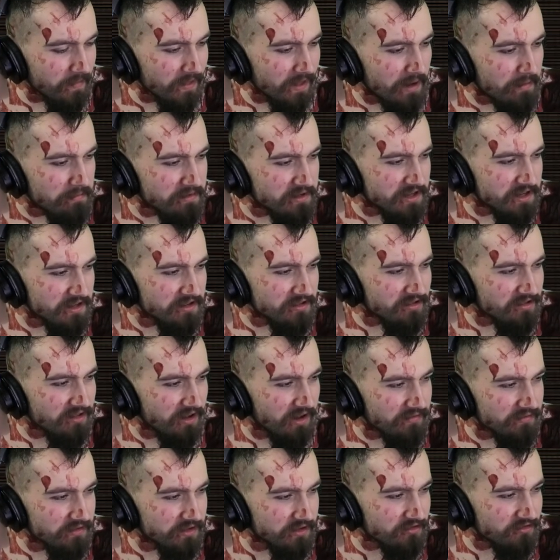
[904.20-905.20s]
I'm gonna
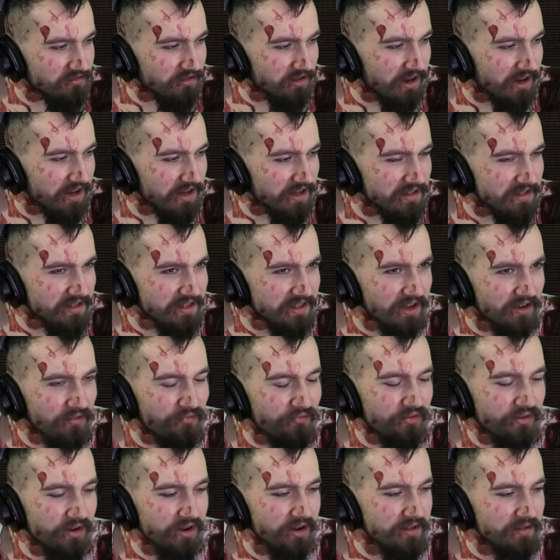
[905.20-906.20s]
have to try a
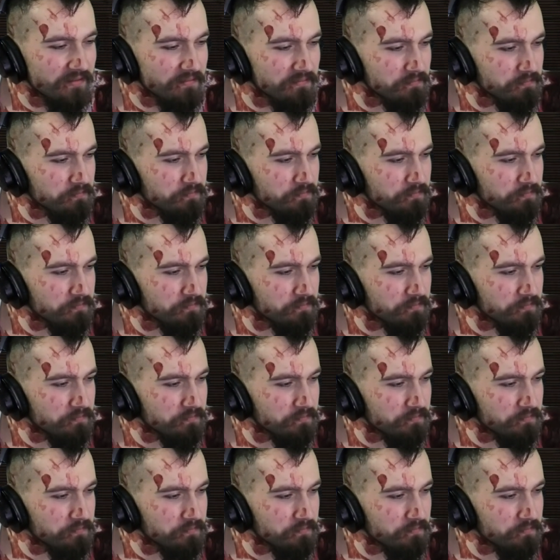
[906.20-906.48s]
different